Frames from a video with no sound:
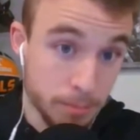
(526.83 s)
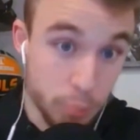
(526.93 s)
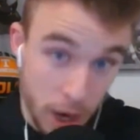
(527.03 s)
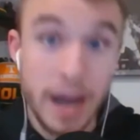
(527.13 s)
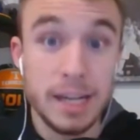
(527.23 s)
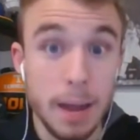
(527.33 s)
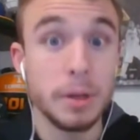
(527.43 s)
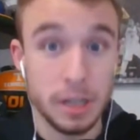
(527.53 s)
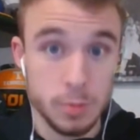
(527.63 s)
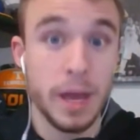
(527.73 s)
Brian
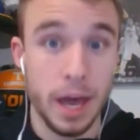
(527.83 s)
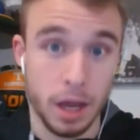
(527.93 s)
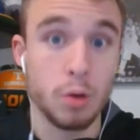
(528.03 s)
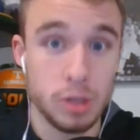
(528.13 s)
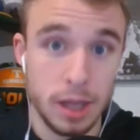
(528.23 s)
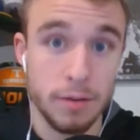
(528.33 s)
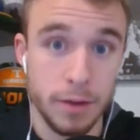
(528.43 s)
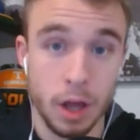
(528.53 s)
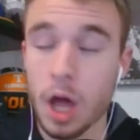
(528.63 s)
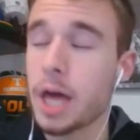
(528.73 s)
Daboll needs to be a head coach in the
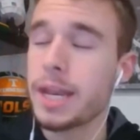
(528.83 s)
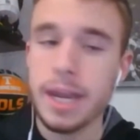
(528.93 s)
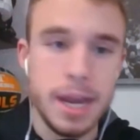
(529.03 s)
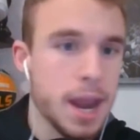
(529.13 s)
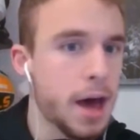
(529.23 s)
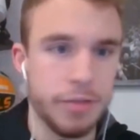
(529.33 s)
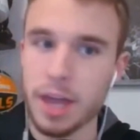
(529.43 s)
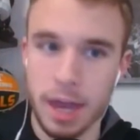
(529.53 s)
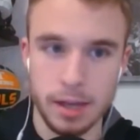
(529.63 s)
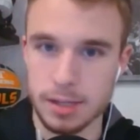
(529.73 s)
NFL.
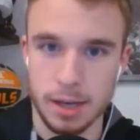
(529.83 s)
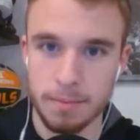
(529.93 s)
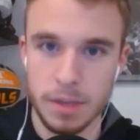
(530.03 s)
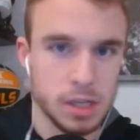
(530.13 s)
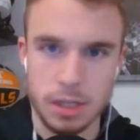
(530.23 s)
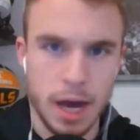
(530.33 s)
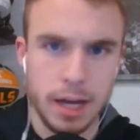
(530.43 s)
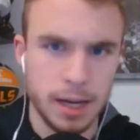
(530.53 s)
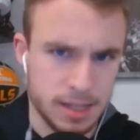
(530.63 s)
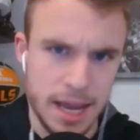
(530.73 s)
Nothing against him. This is not
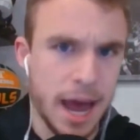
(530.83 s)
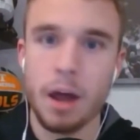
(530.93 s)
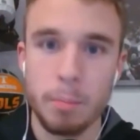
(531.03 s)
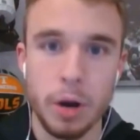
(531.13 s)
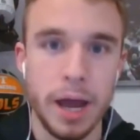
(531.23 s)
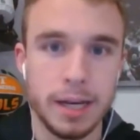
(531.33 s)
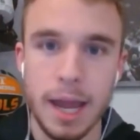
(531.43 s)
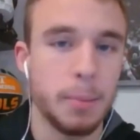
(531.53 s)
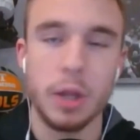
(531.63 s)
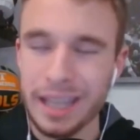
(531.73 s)
an attack on Brian
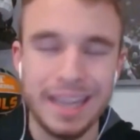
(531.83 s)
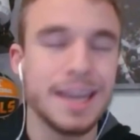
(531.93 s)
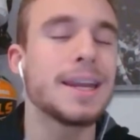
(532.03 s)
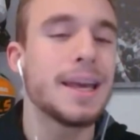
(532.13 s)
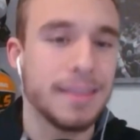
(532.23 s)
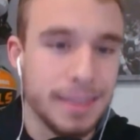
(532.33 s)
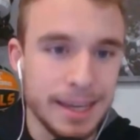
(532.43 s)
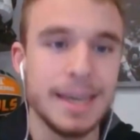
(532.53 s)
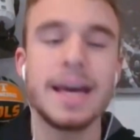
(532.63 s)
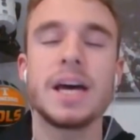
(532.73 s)
Daboll in
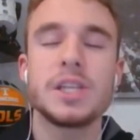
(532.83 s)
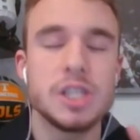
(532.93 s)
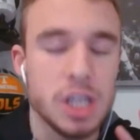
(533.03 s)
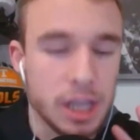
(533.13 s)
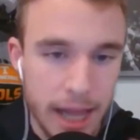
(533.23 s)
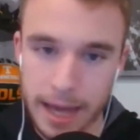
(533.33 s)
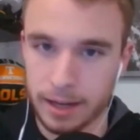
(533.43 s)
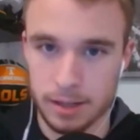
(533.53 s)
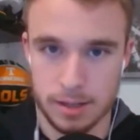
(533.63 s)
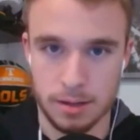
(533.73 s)
the
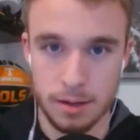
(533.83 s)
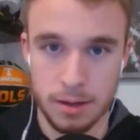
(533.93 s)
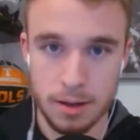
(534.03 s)
slightest.